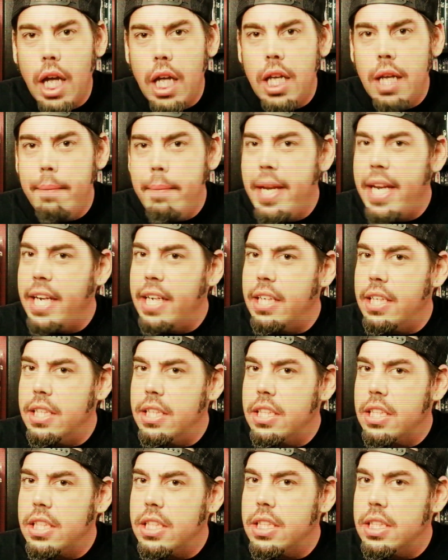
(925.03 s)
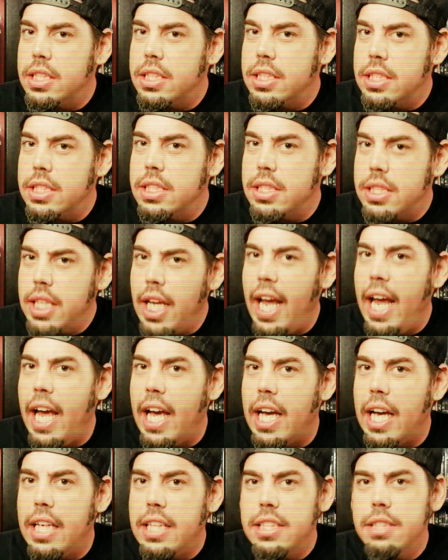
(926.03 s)
I mean,
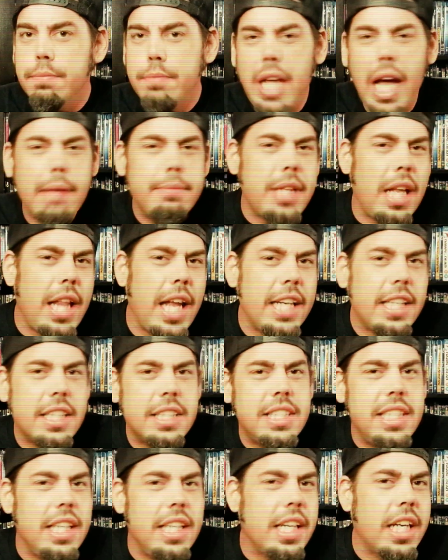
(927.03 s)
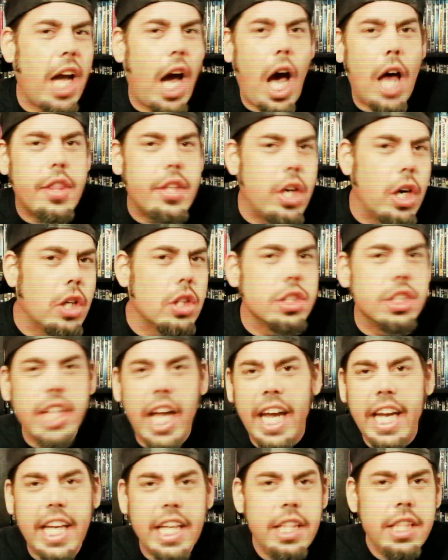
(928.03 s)
yeah. Sometimes I like to see the goth girls
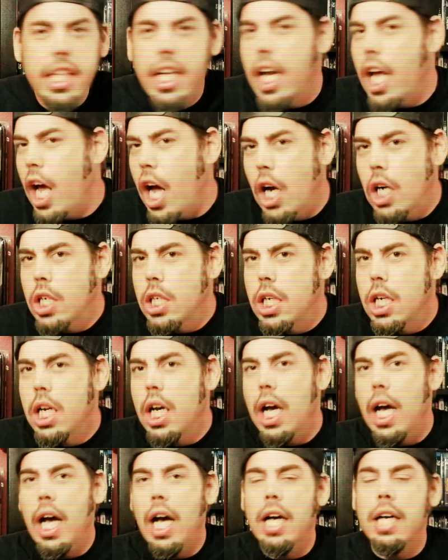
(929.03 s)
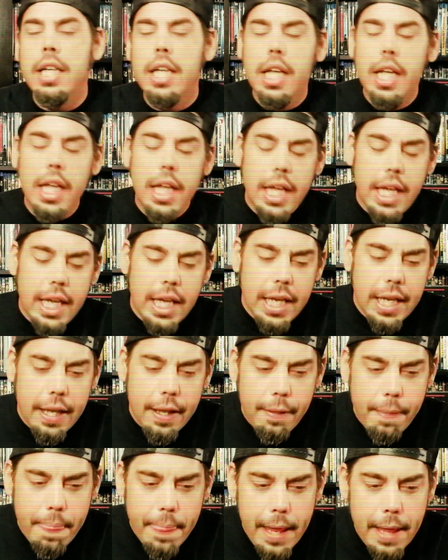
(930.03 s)
naked, And
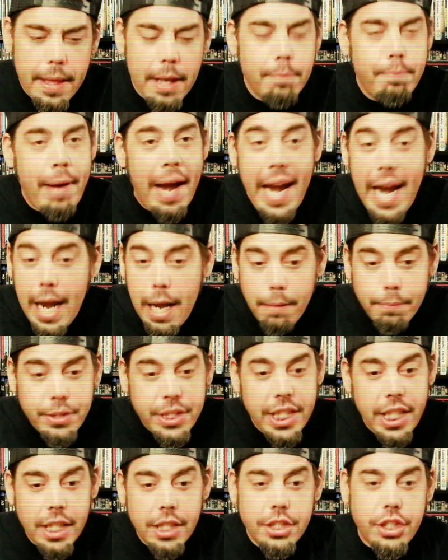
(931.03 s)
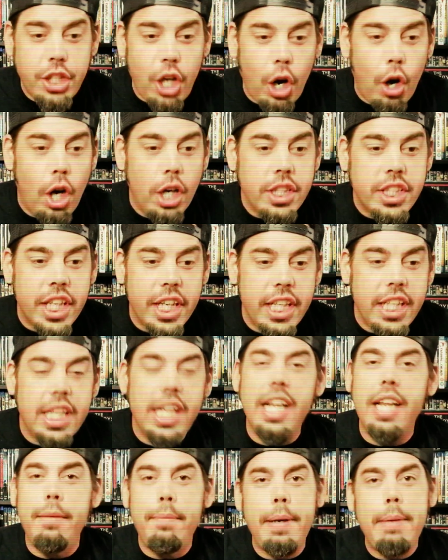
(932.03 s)
then Pam, she didn't show her titties.
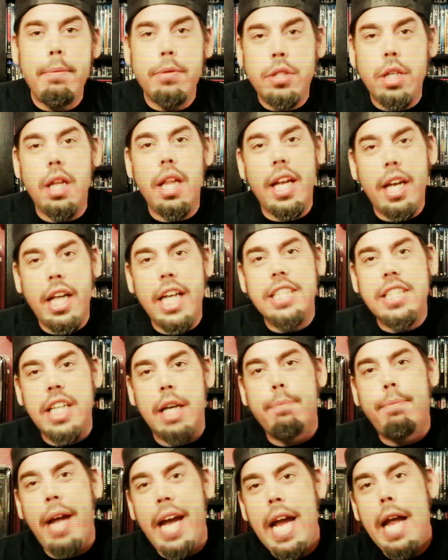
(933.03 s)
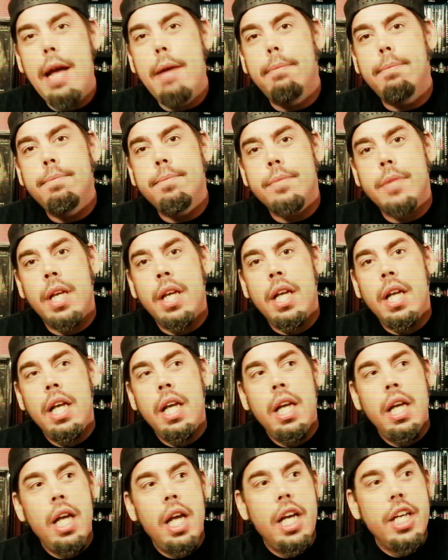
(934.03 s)
And people talk, like I said, Pam,
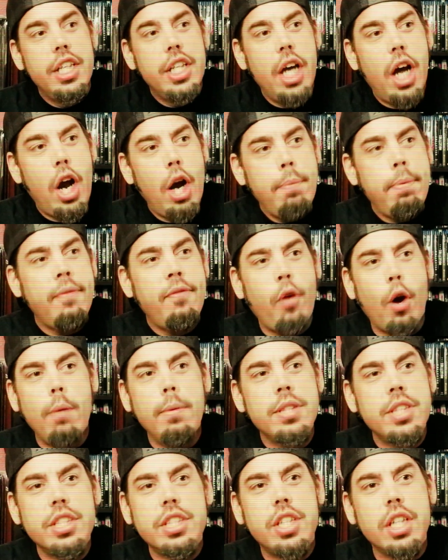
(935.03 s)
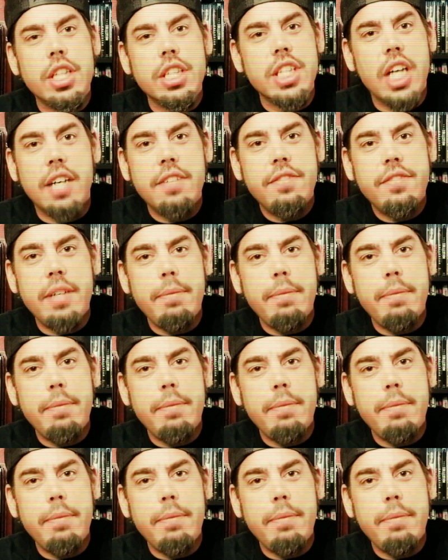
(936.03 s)
her performance is good enough.